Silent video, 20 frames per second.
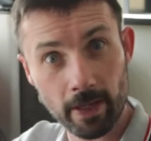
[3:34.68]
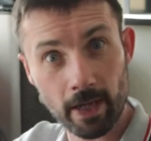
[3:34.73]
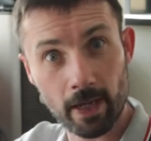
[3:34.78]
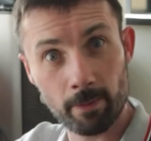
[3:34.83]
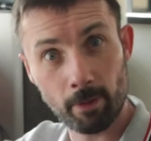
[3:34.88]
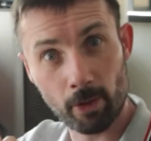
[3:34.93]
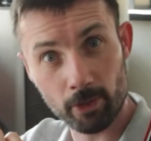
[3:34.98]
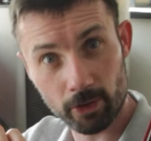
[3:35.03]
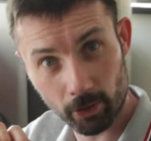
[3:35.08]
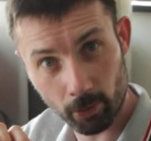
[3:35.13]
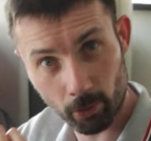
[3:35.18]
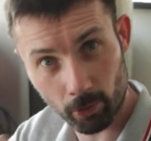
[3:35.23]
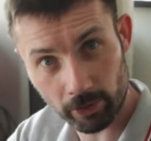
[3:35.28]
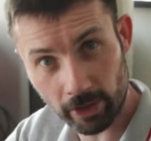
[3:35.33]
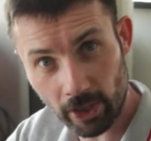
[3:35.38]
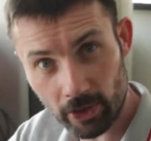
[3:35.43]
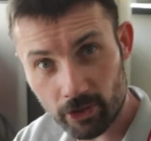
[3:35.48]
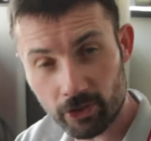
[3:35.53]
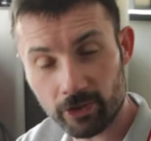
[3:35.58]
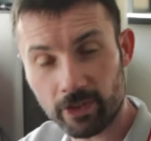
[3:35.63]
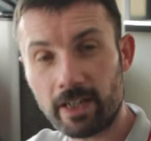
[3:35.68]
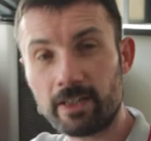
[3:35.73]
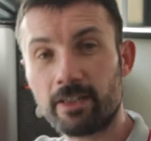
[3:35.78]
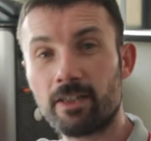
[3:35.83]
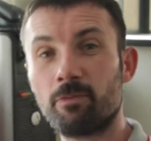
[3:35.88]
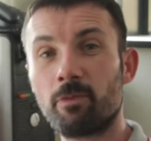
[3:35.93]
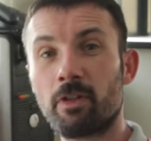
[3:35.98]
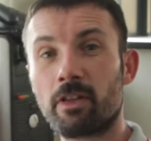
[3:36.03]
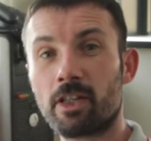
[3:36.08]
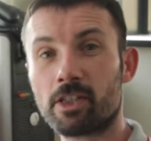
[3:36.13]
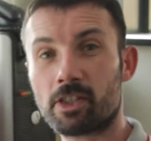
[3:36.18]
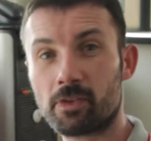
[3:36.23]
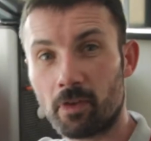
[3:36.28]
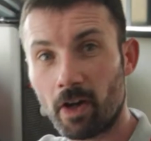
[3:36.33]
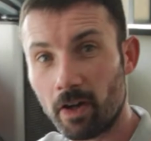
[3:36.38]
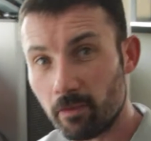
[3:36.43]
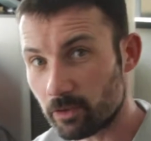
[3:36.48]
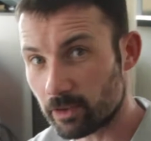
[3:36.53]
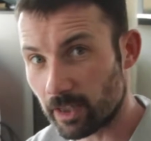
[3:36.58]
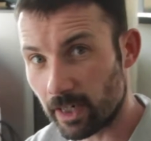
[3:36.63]
with our motor coordination data and with our
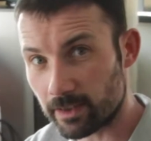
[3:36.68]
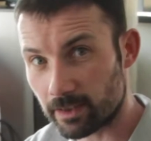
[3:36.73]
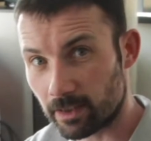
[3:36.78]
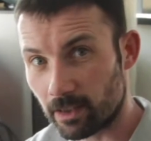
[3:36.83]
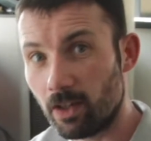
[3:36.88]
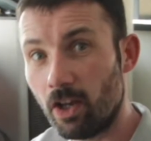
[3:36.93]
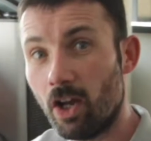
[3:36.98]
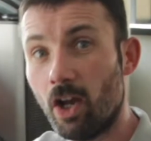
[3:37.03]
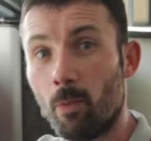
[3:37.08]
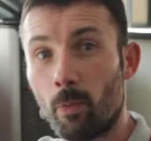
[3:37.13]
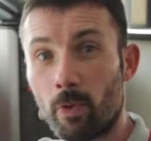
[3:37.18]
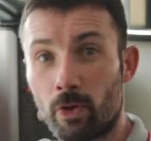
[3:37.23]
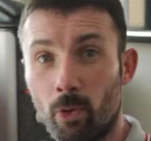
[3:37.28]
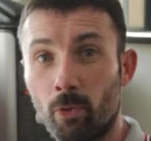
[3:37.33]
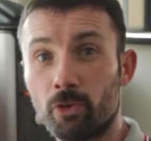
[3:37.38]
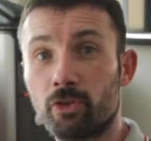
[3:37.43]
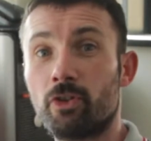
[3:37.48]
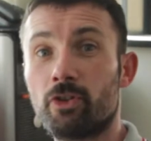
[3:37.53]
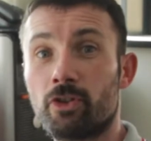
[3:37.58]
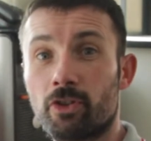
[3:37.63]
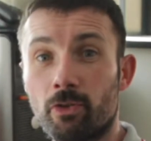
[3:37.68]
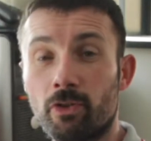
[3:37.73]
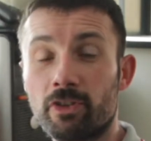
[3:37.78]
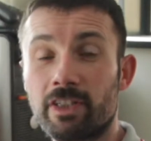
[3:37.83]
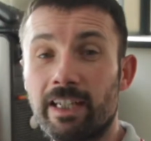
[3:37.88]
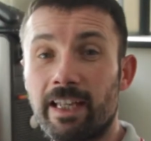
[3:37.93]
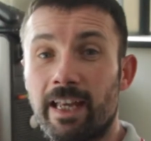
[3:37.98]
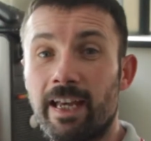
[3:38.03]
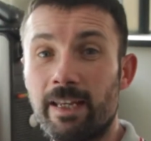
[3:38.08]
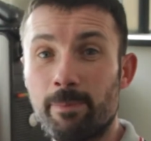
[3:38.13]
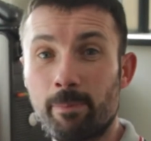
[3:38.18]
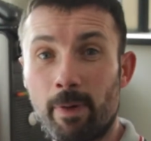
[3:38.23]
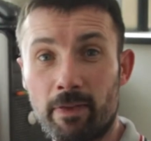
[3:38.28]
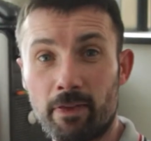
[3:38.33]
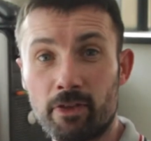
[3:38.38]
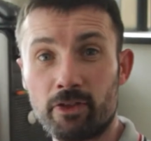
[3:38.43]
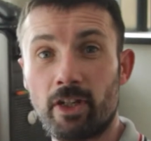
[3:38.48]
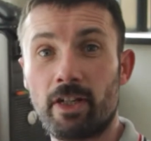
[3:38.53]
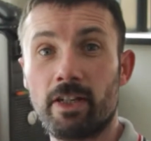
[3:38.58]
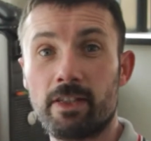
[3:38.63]
survival data, we also saw a delay in
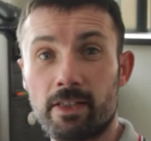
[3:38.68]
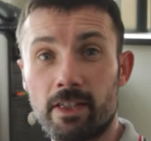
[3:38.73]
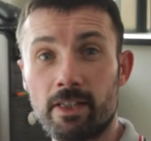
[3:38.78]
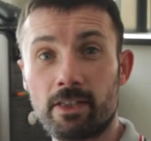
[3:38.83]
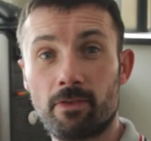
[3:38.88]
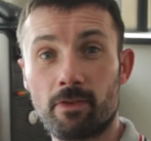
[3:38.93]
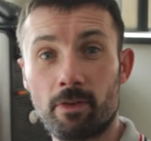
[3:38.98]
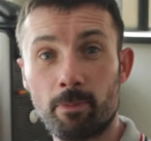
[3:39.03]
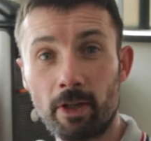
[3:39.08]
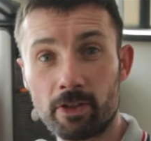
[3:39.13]
pathogenesis of the